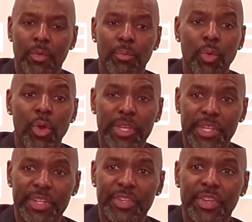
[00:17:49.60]

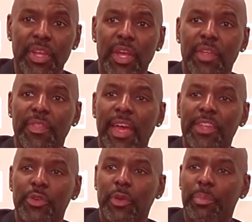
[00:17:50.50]
mortgage that
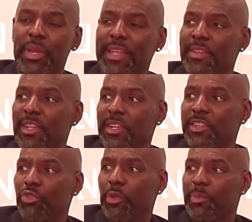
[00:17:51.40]
you could put as little as
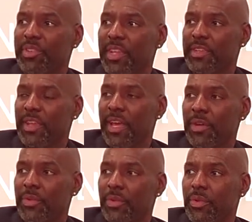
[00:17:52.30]
3%
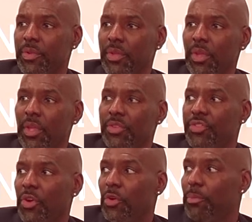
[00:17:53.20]
down.
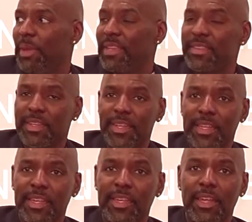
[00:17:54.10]
So
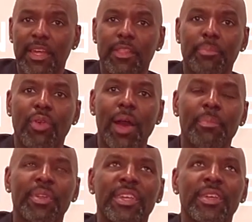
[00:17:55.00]
basically, the
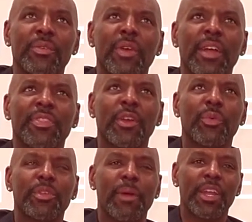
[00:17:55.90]
property I think
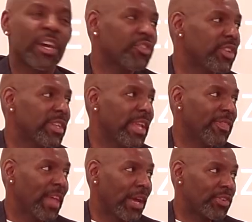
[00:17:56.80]
was about
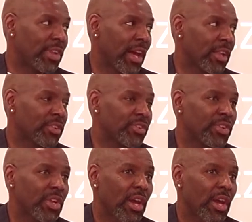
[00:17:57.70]
$110,000,